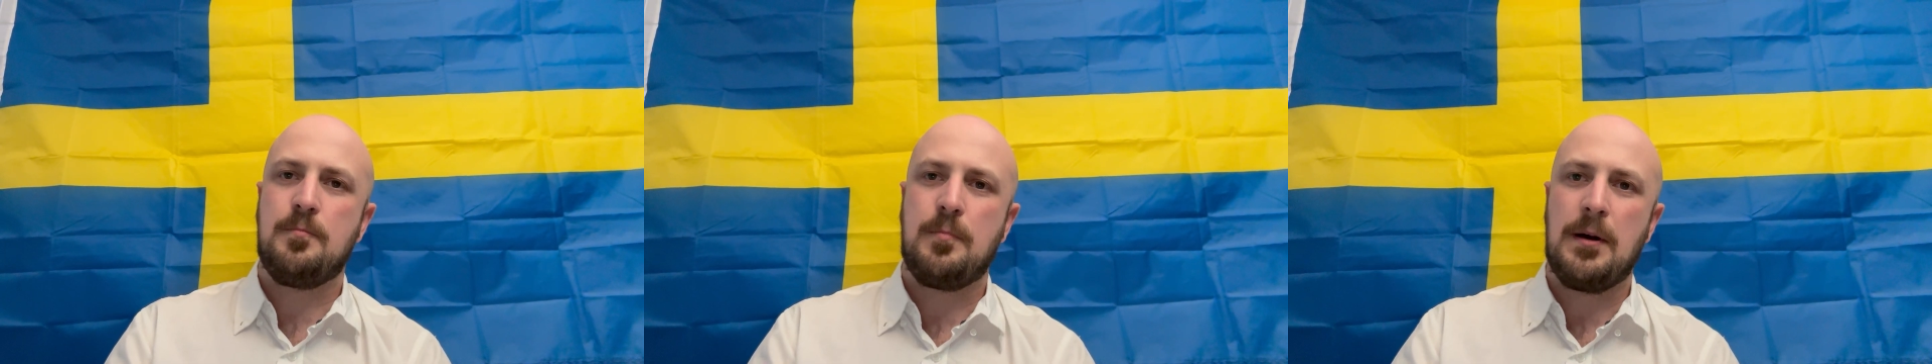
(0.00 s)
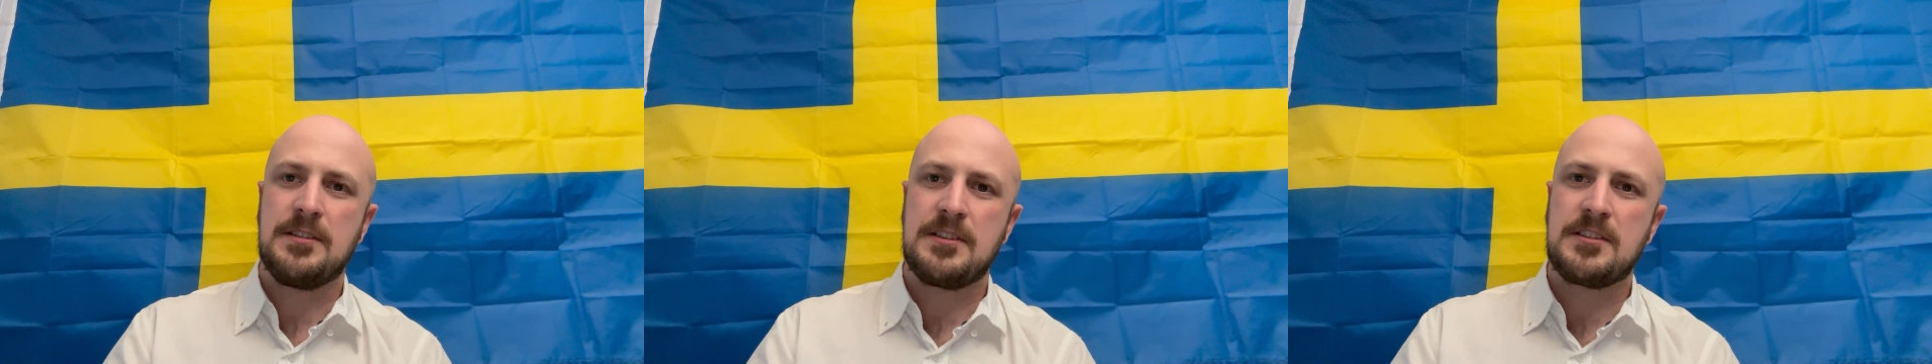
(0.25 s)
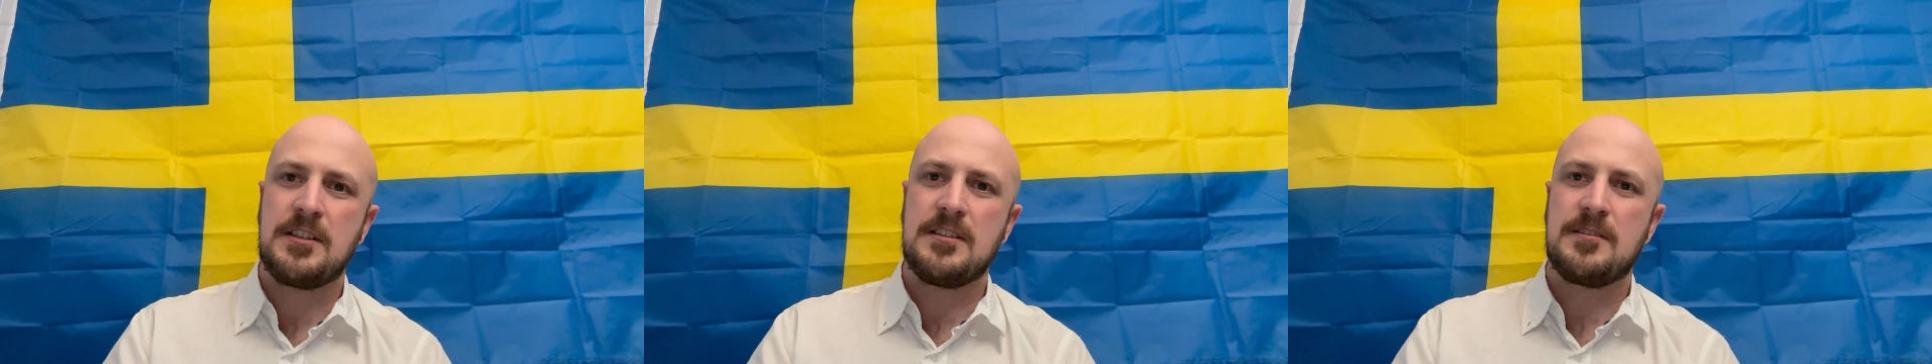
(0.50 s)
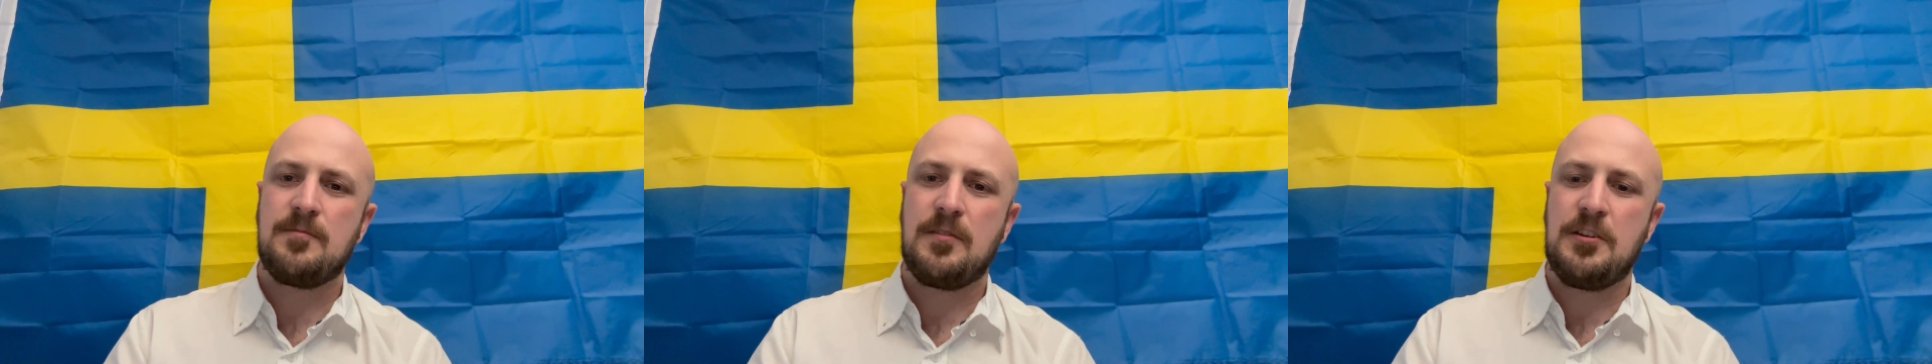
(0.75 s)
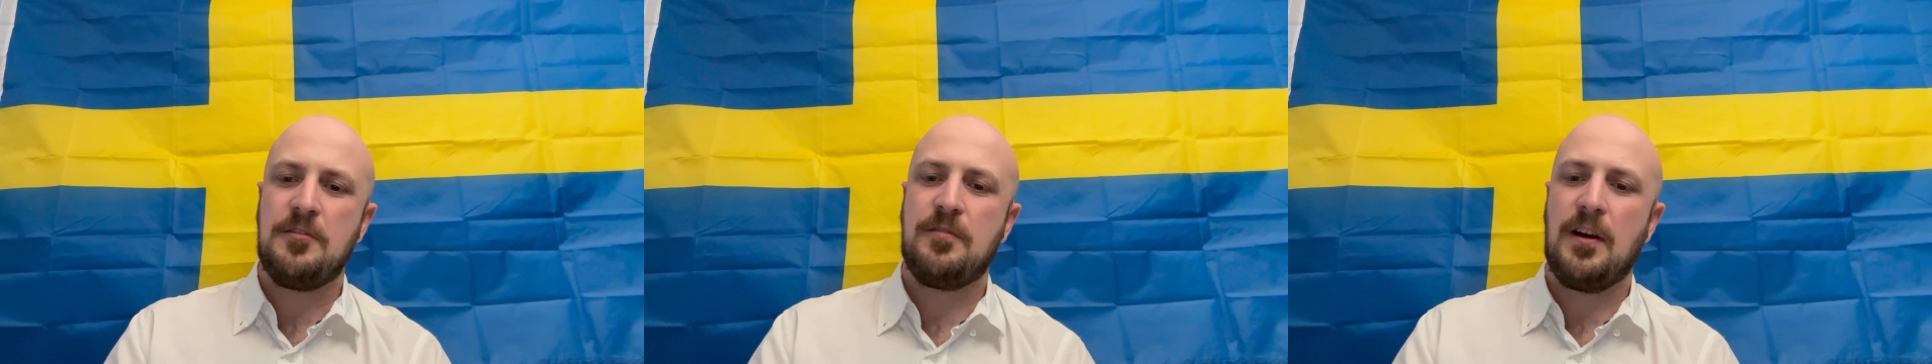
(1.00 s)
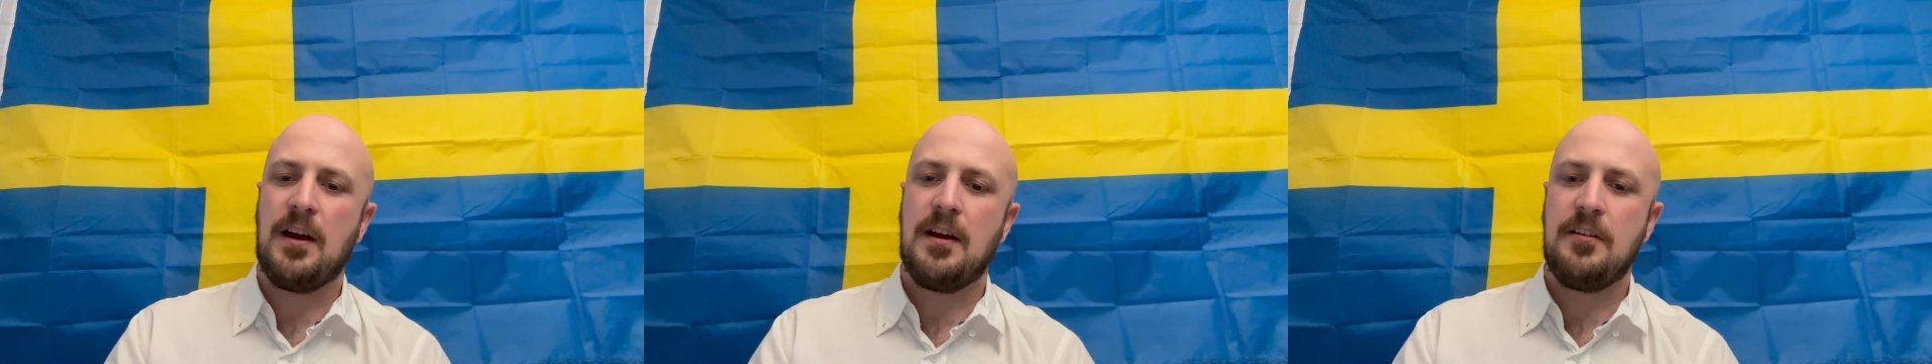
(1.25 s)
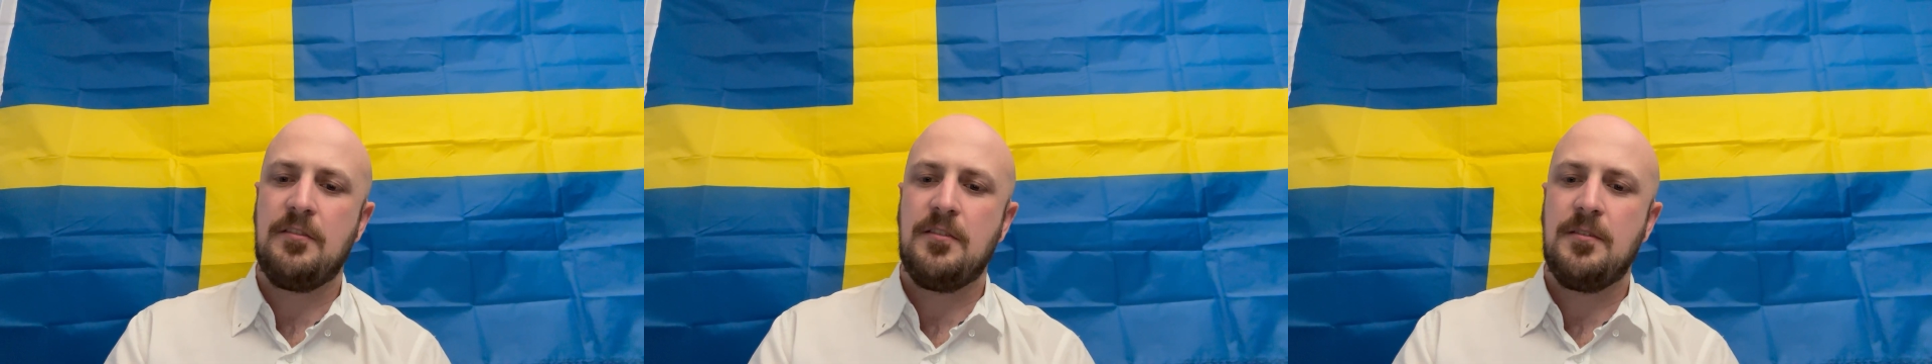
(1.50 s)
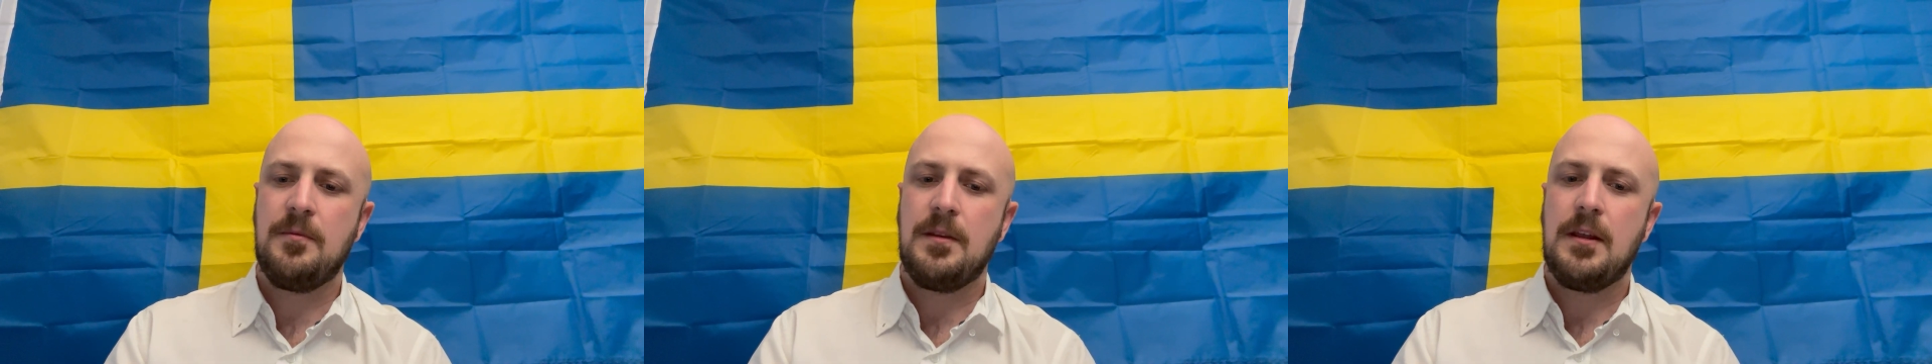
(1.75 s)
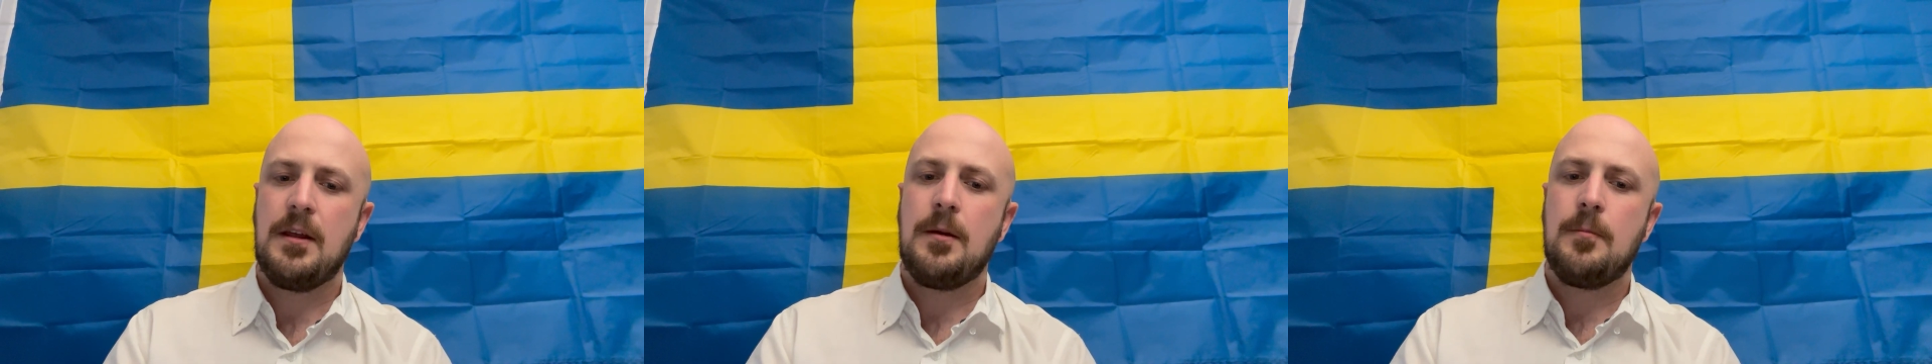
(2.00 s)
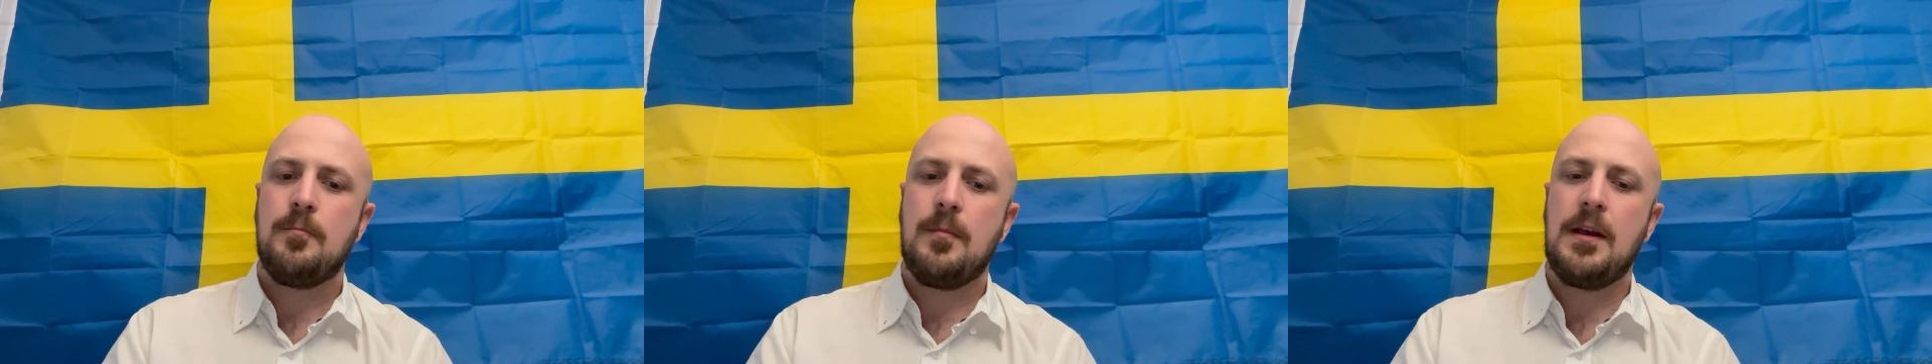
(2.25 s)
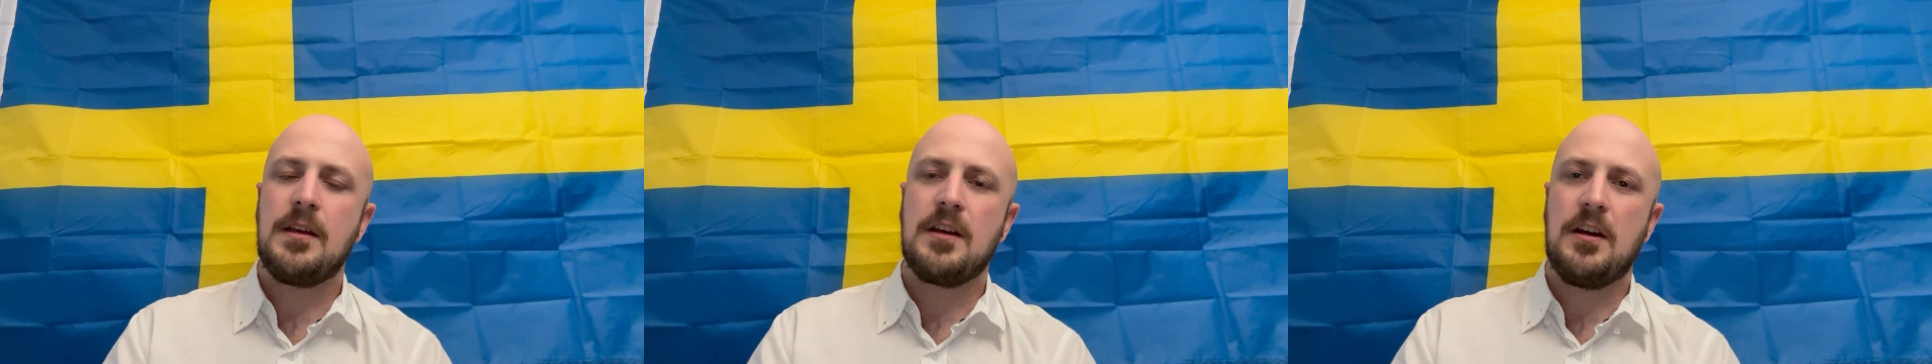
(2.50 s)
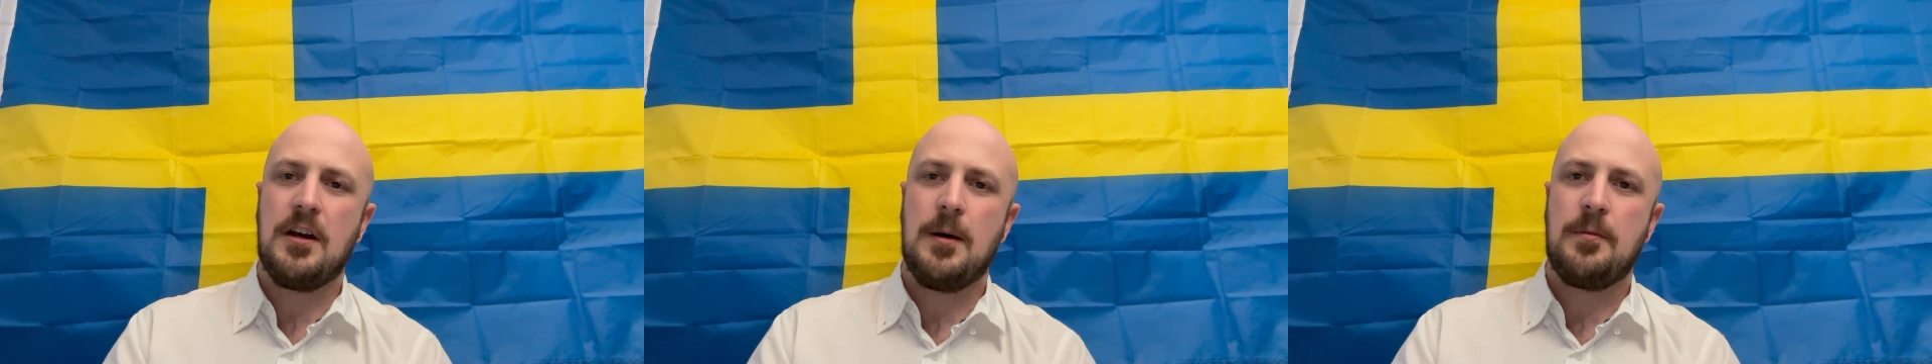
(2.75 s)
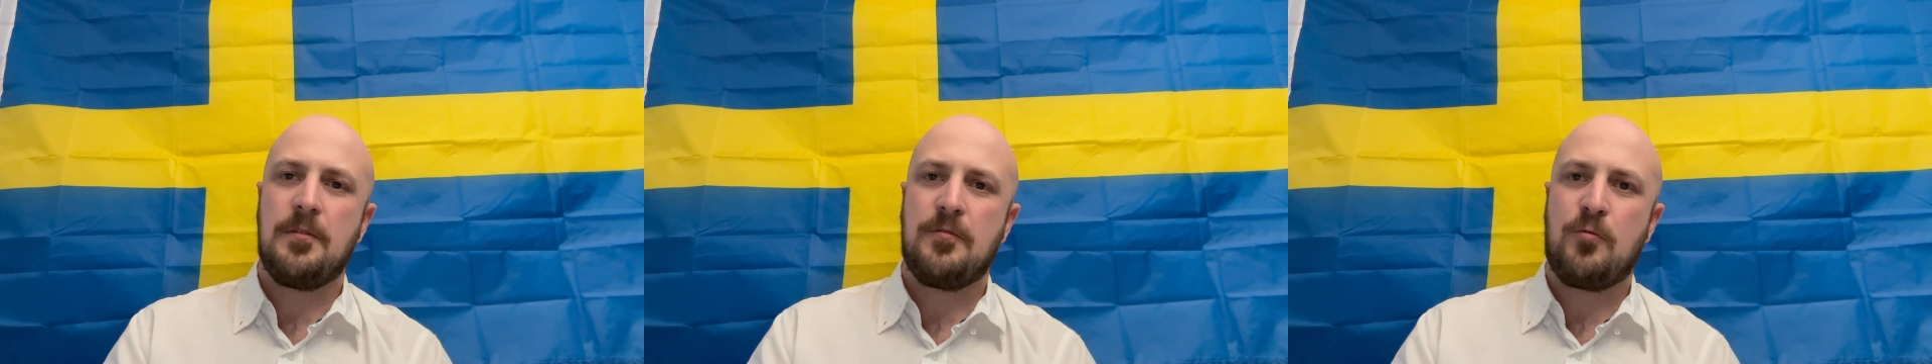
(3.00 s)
by 1655, make up